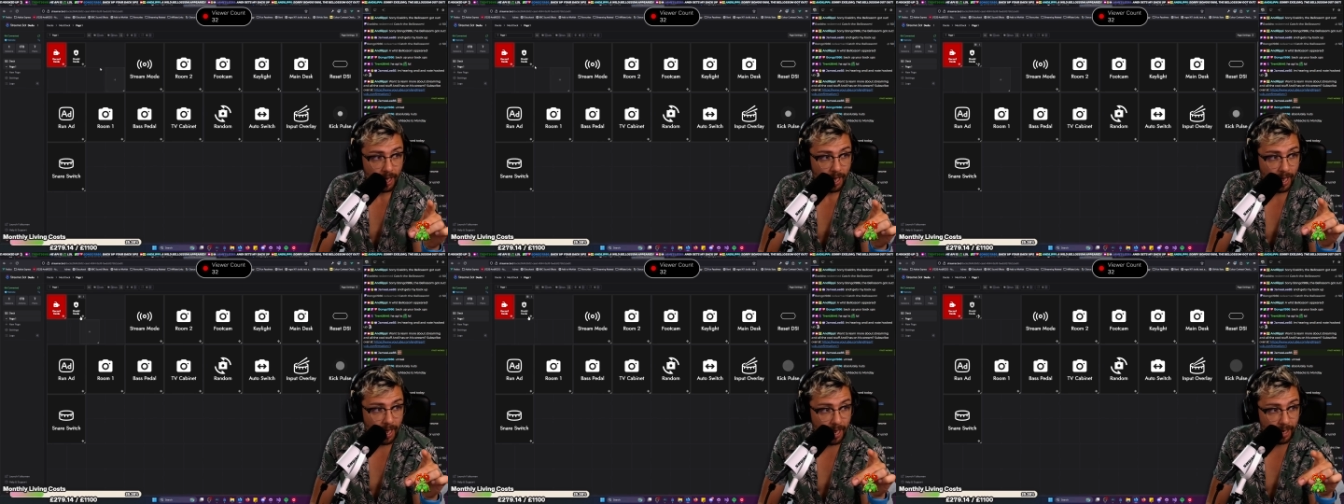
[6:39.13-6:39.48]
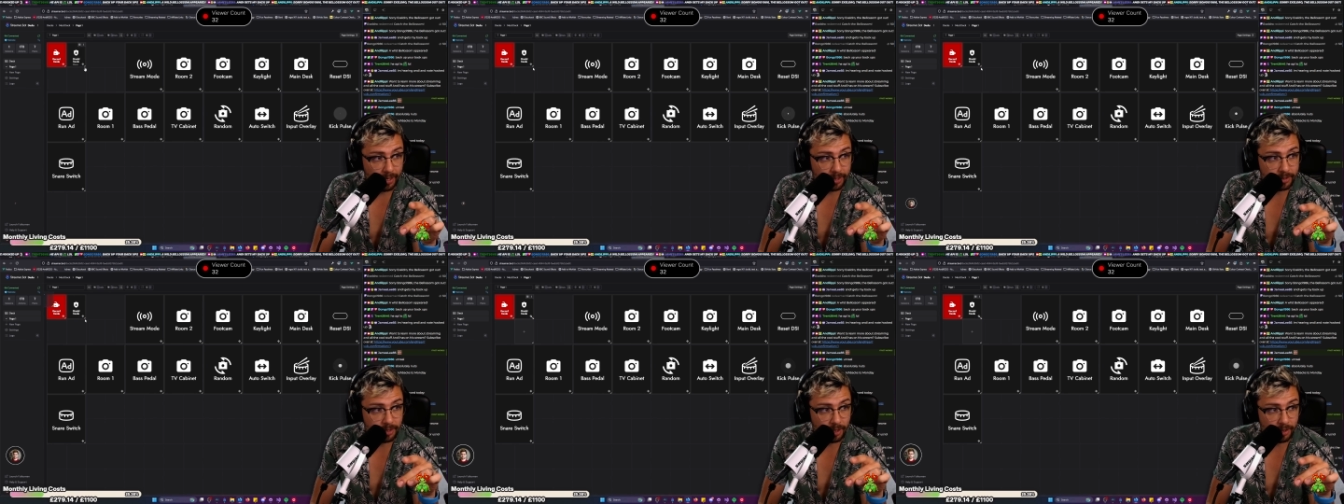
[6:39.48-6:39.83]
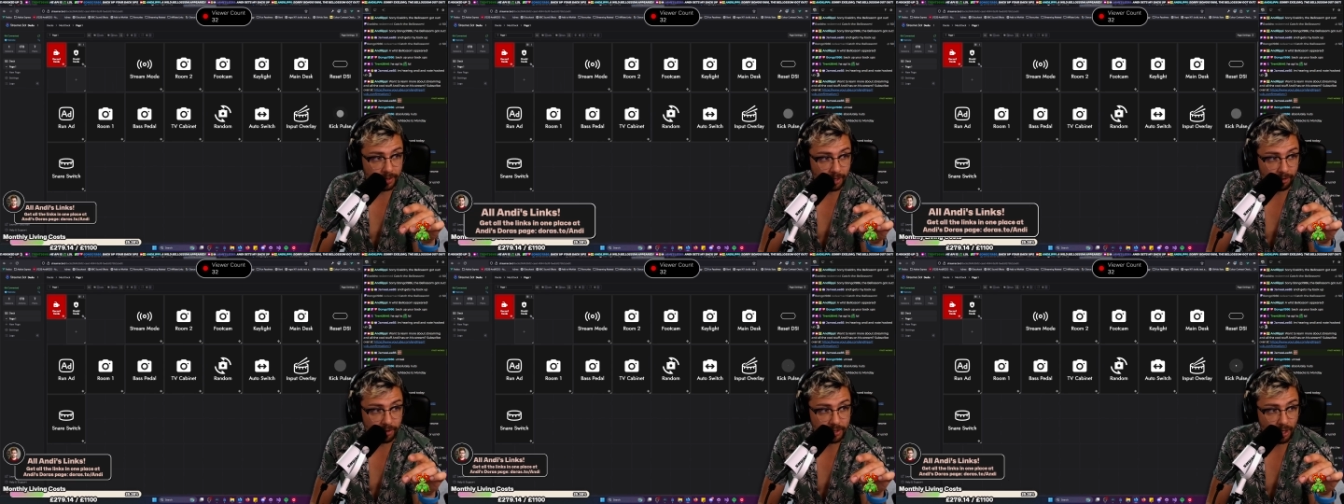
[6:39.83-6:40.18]
And
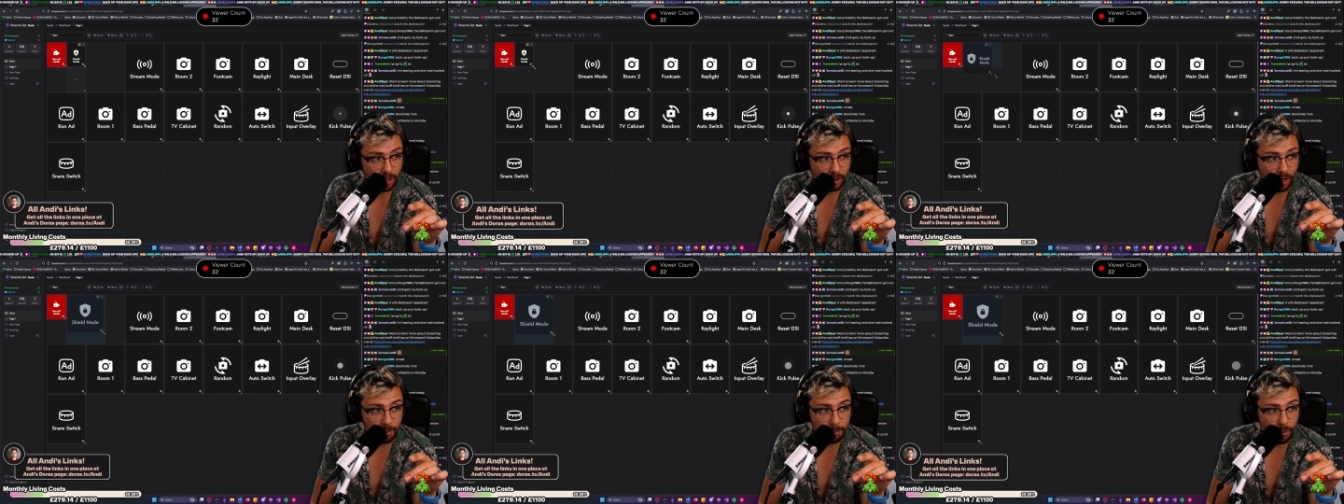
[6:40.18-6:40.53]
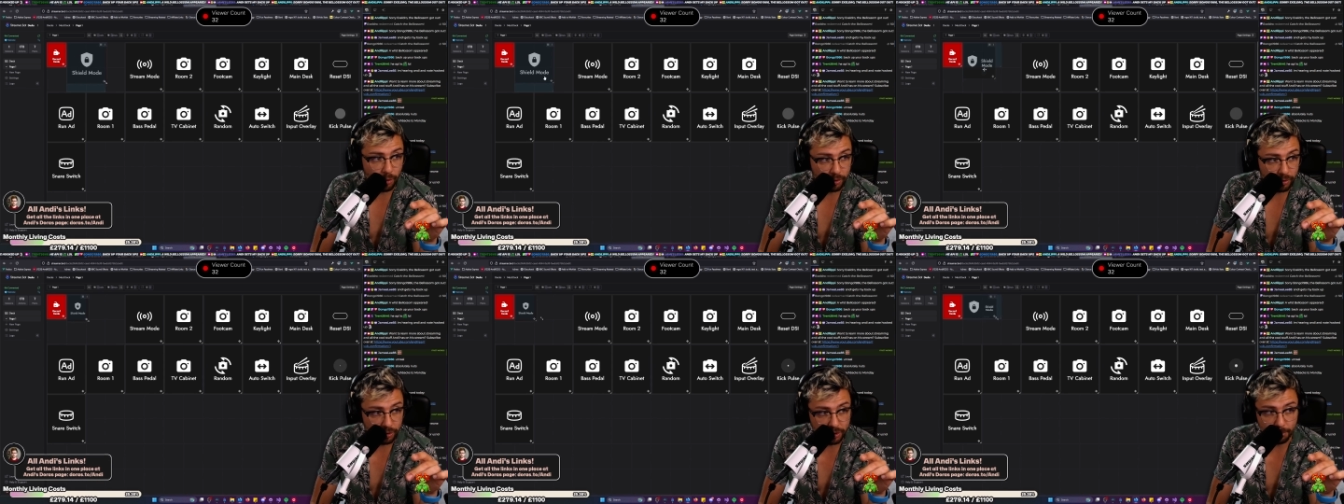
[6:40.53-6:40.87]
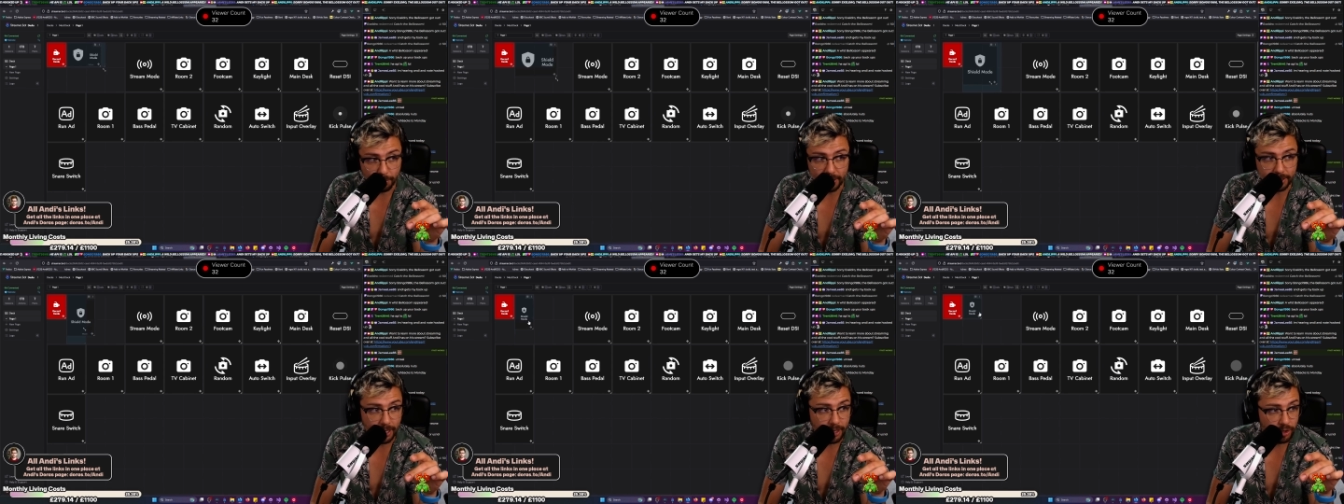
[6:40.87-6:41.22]
there is a lot more
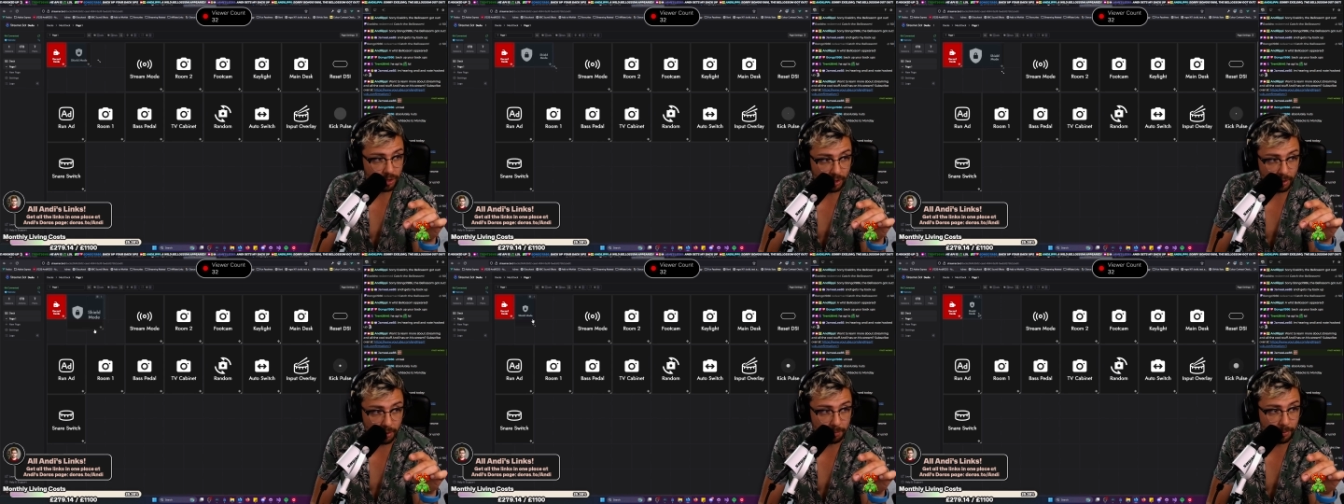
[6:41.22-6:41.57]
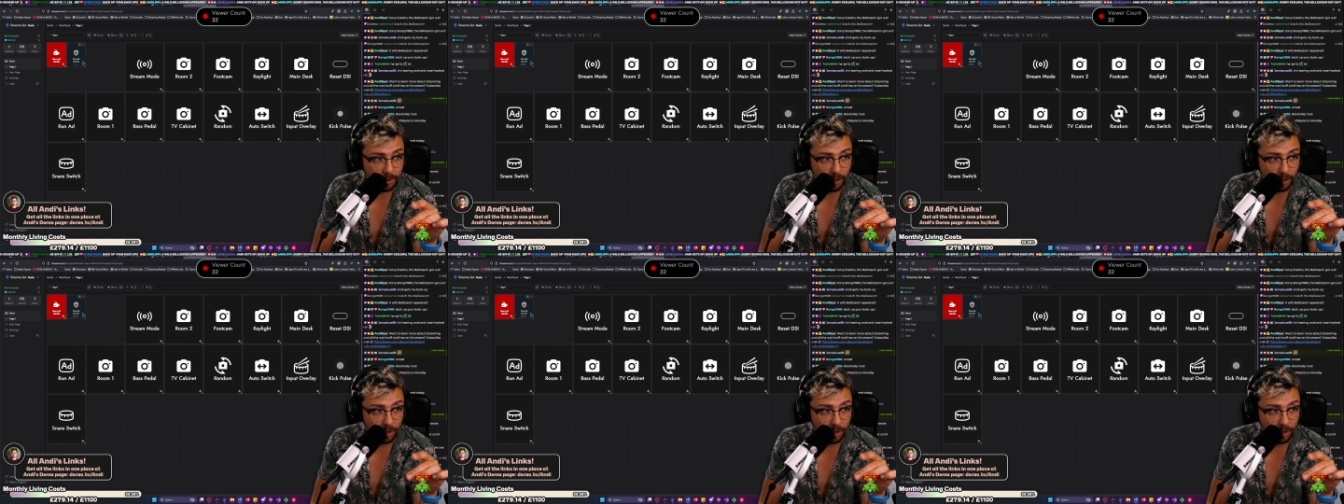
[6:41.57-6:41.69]
customization.